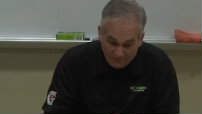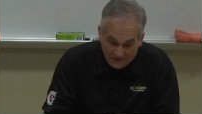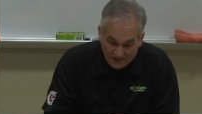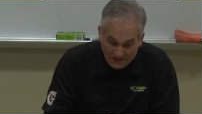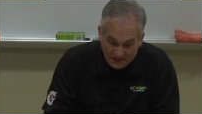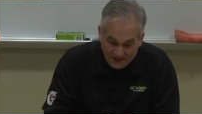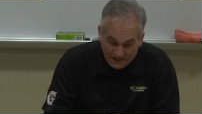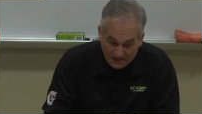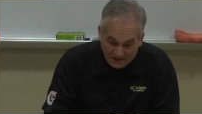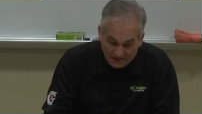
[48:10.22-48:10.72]

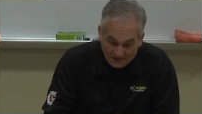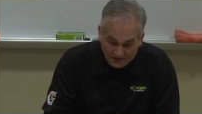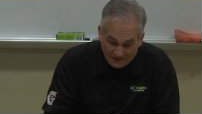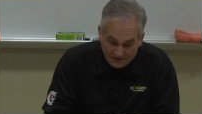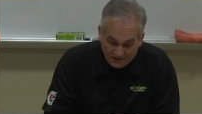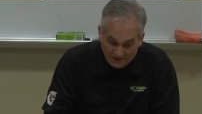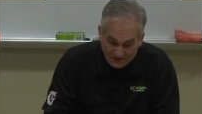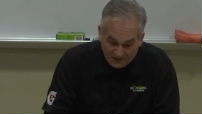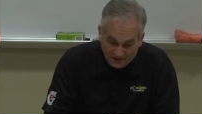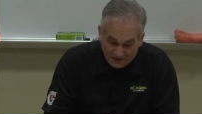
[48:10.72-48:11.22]

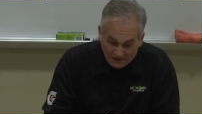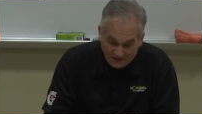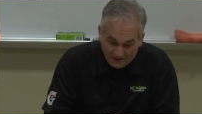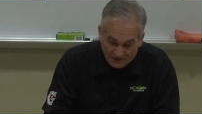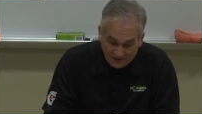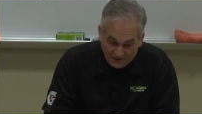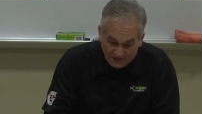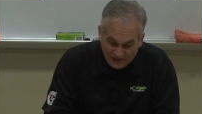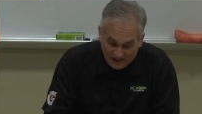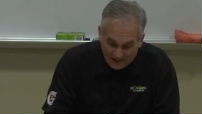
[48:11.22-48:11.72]
And
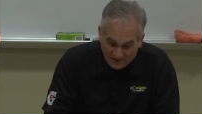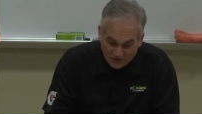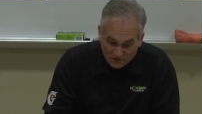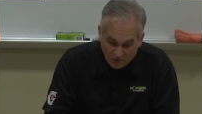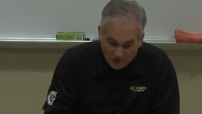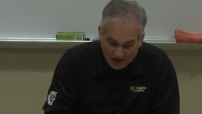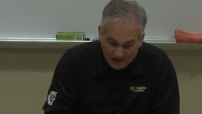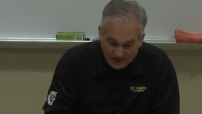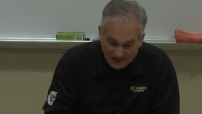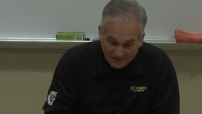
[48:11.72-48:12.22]
uh, that's
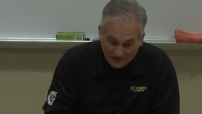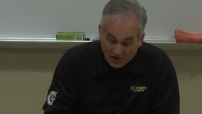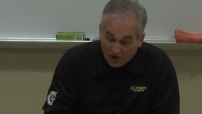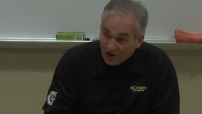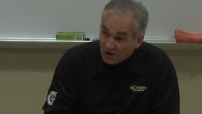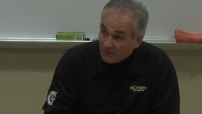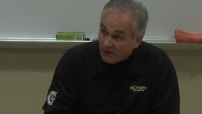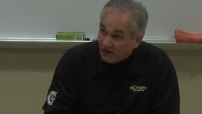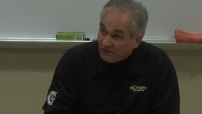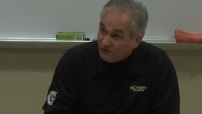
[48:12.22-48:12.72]
why I
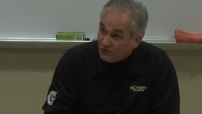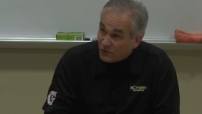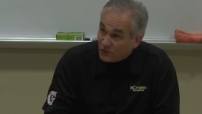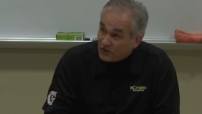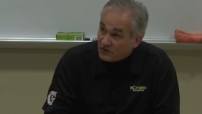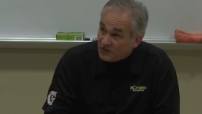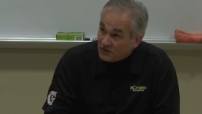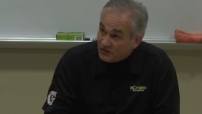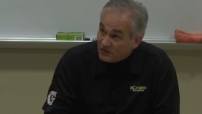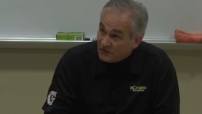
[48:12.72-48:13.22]
talk about
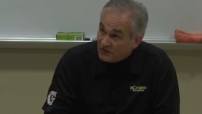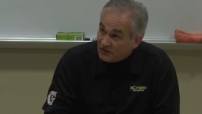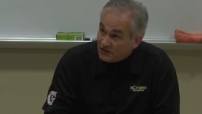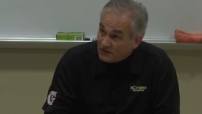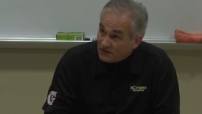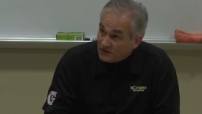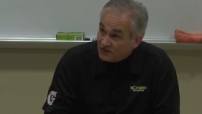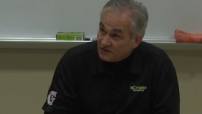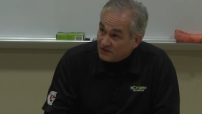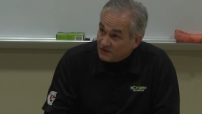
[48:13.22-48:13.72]
fortitude.
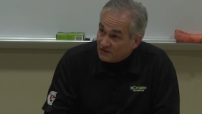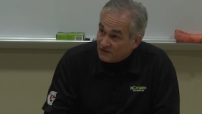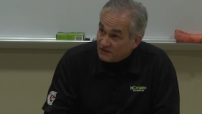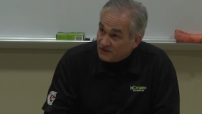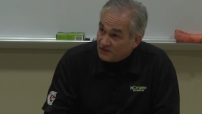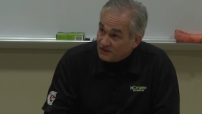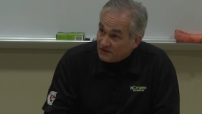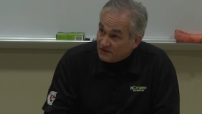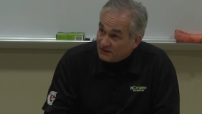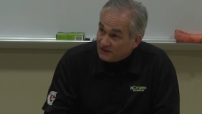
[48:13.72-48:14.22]

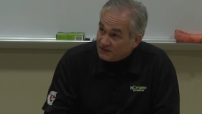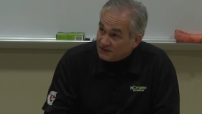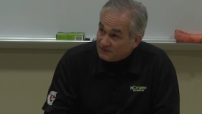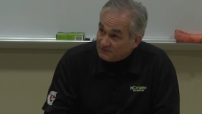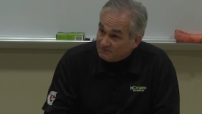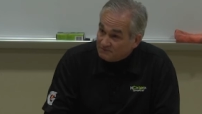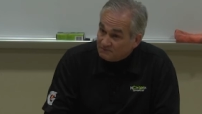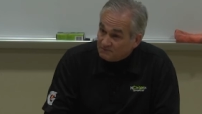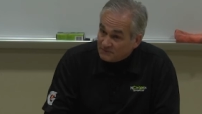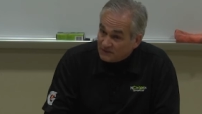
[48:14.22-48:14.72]

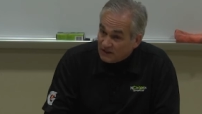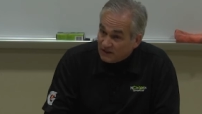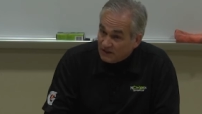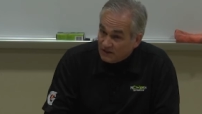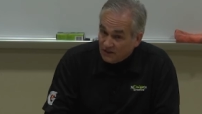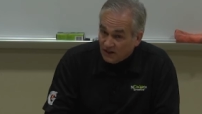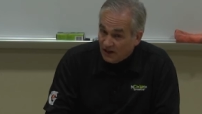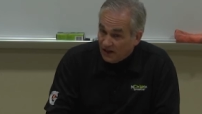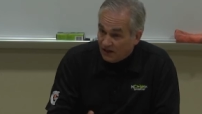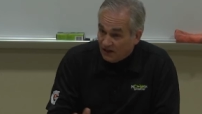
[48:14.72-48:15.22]
Um,
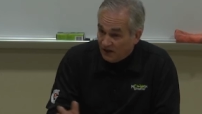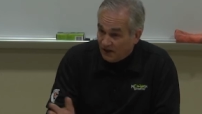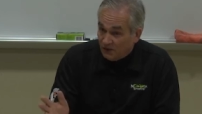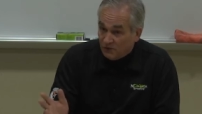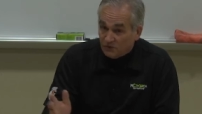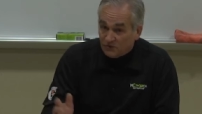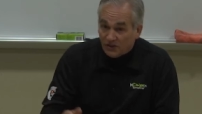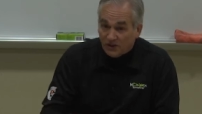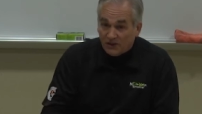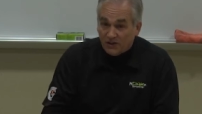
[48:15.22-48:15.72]
I, I,
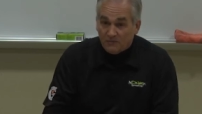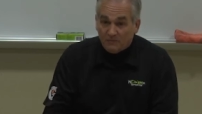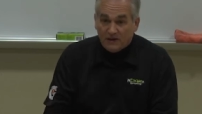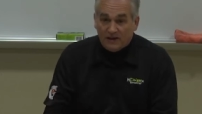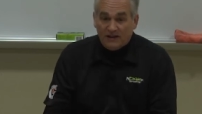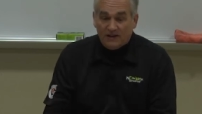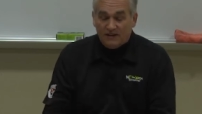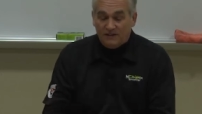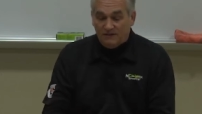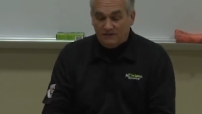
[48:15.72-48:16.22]
will tell you
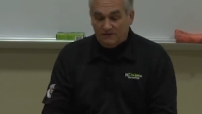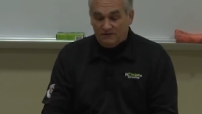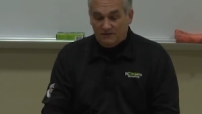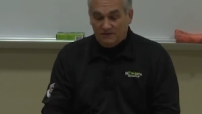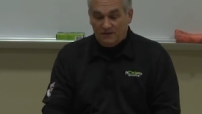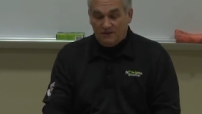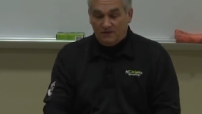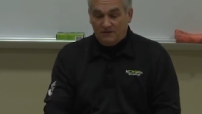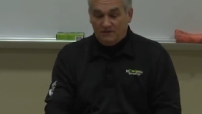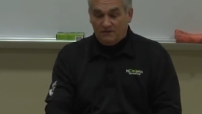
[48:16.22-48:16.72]
my,
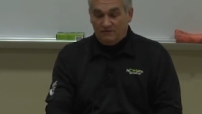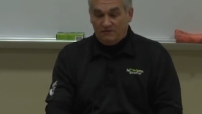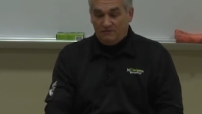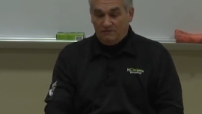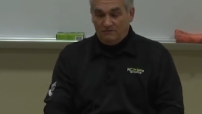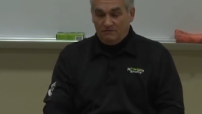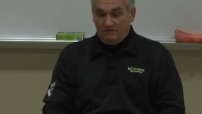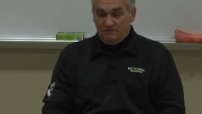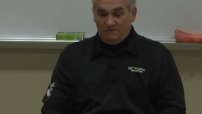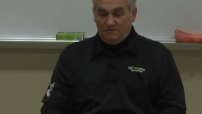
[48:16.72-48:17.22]
uh,
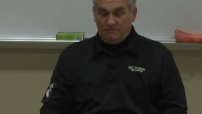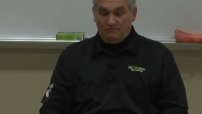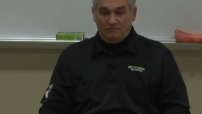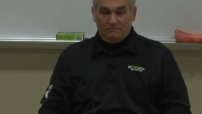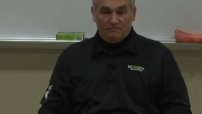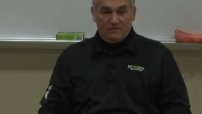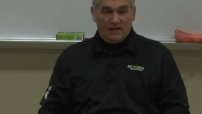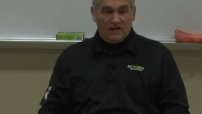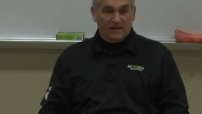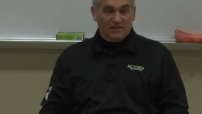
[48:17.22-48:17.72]

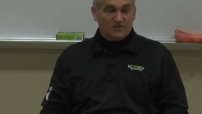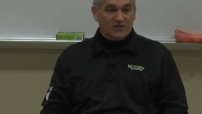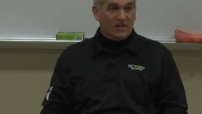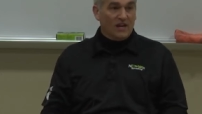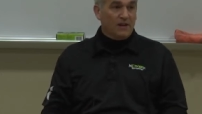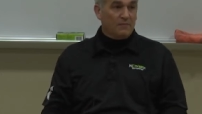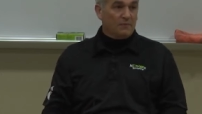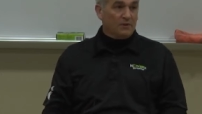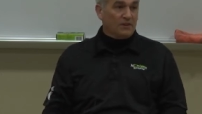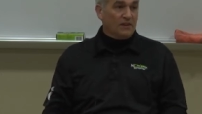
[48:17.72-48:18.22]
my
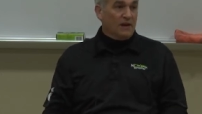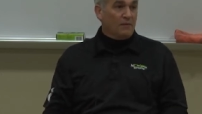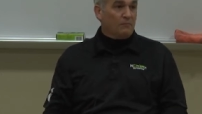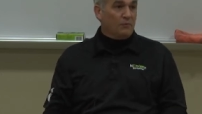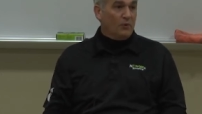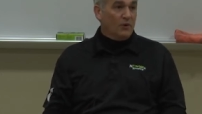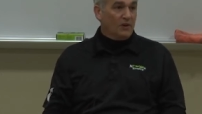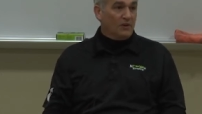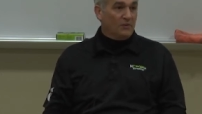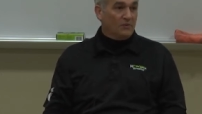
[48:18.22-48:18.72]
escape at that
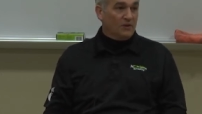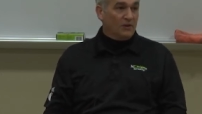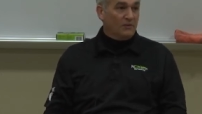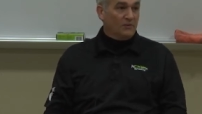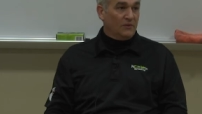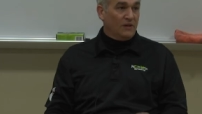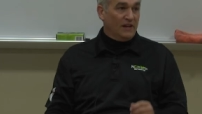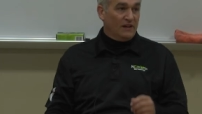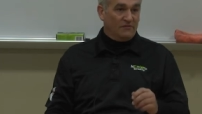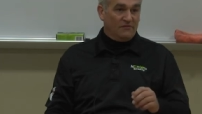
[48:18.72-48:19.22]
point. We,
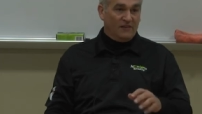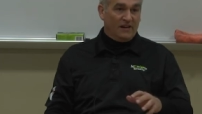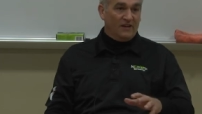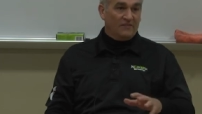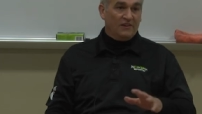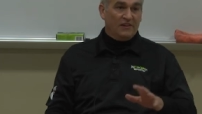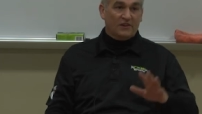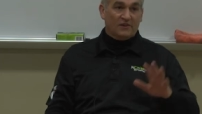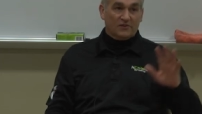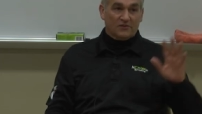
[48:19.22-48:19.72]
we had
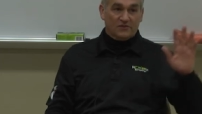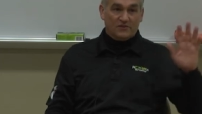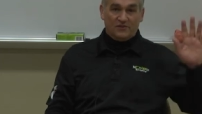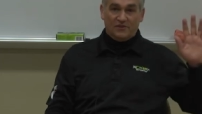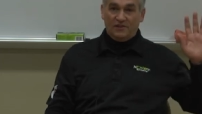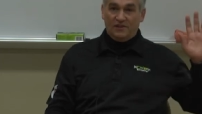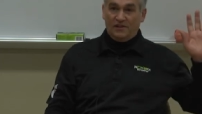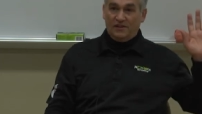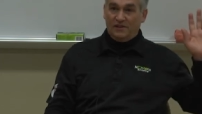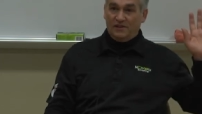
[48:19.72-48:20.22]
five acres
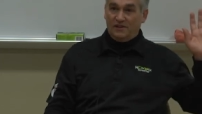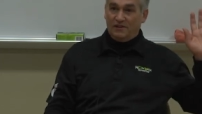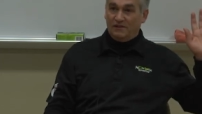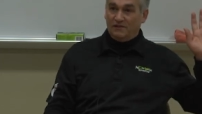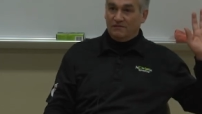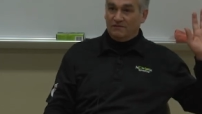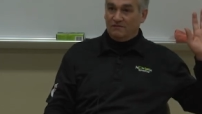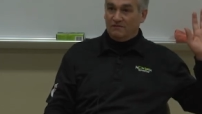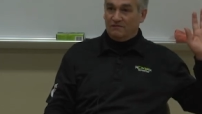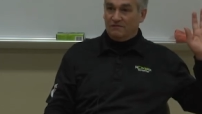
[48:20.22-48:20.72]

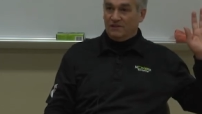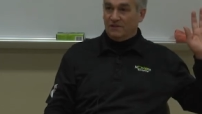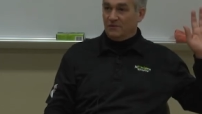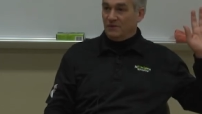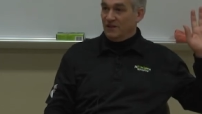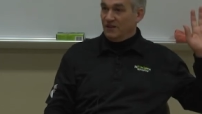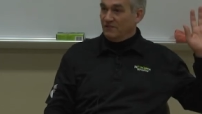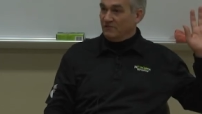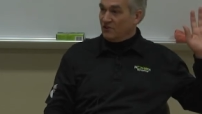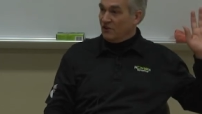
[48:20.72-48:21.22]
in, that
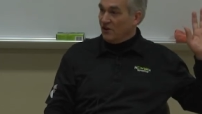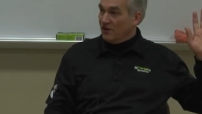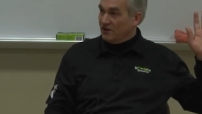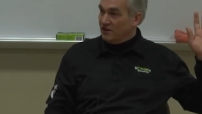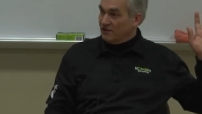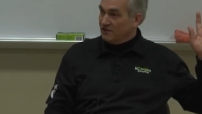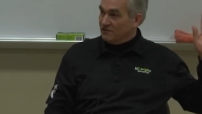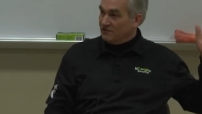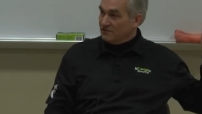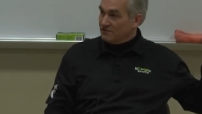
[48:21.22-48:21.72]
we lived on
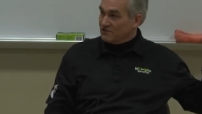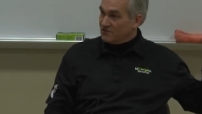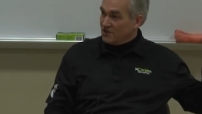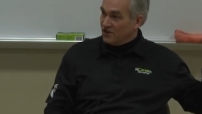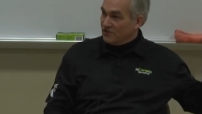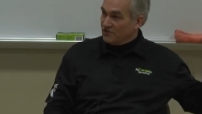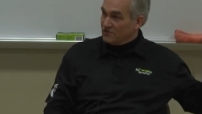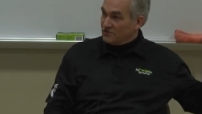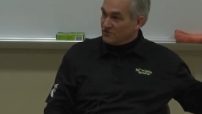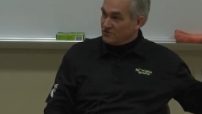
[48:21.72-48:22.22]
in
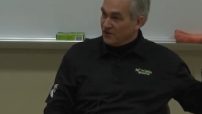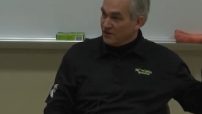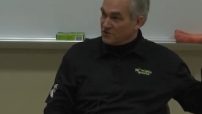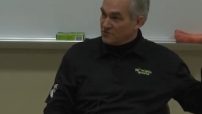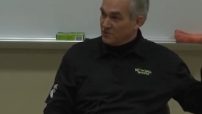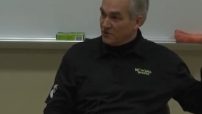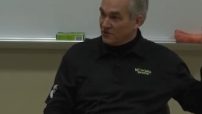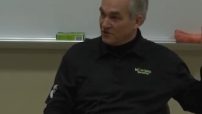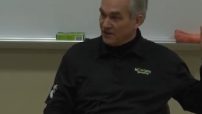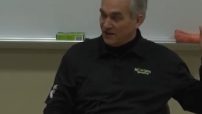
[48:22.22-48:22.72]
southern
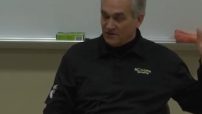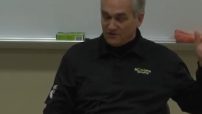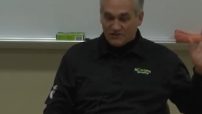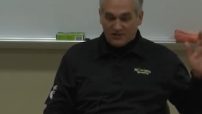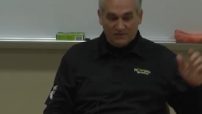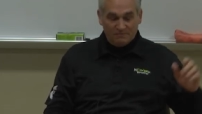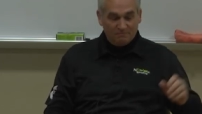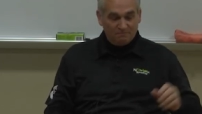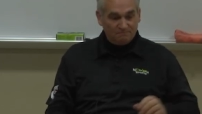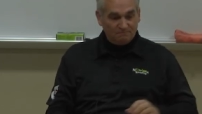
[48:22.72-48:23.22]
Strasburg
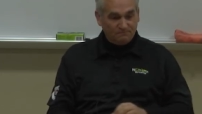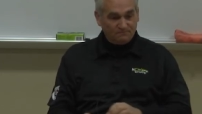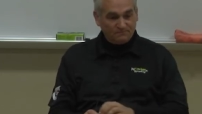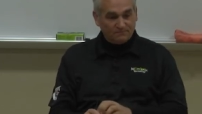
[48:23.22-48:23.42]
Township